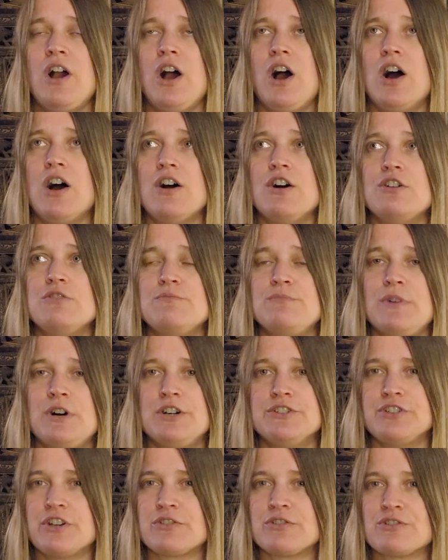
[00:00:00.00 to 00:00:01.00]

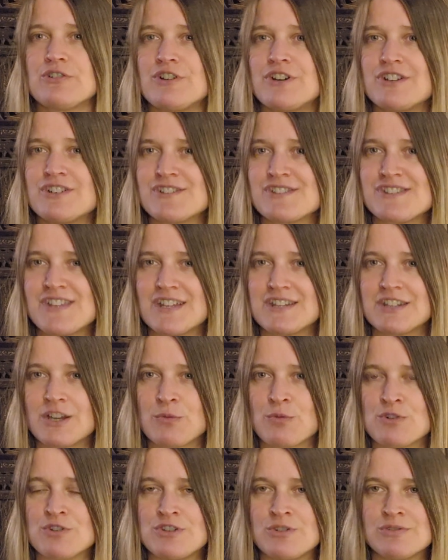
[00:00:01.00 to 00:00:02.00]
Another is that they
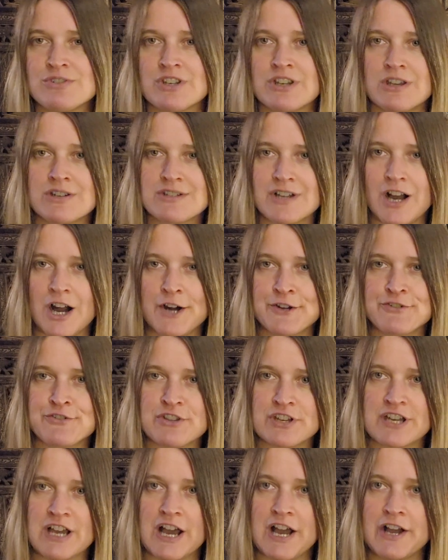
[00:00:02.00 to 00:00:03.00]
were using it to honor
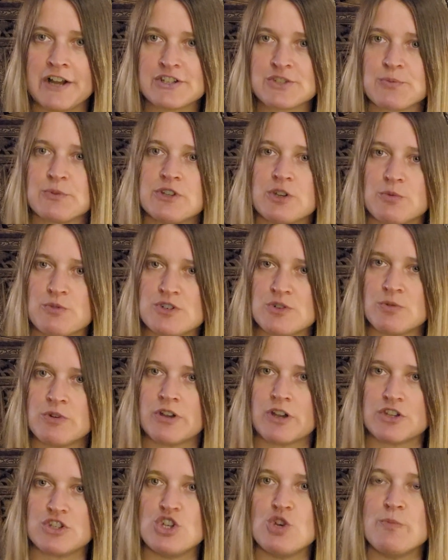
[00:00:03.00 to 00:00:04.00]
the gods when they were
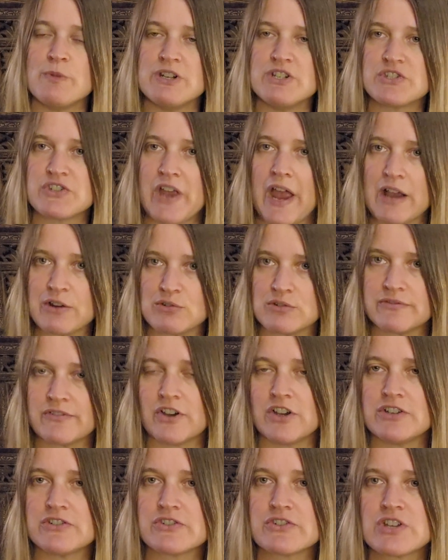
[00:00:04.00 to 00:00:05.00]
doing a human
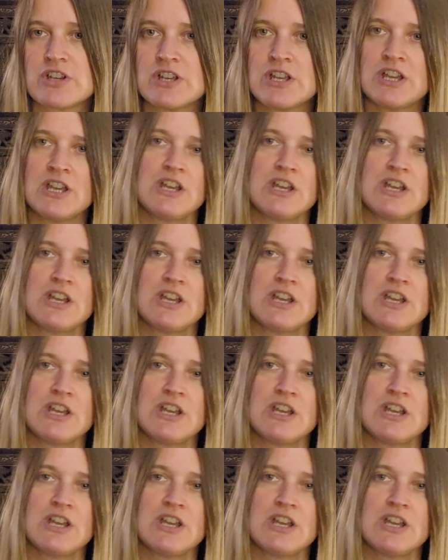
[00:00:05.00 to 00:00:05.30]
sacrifice.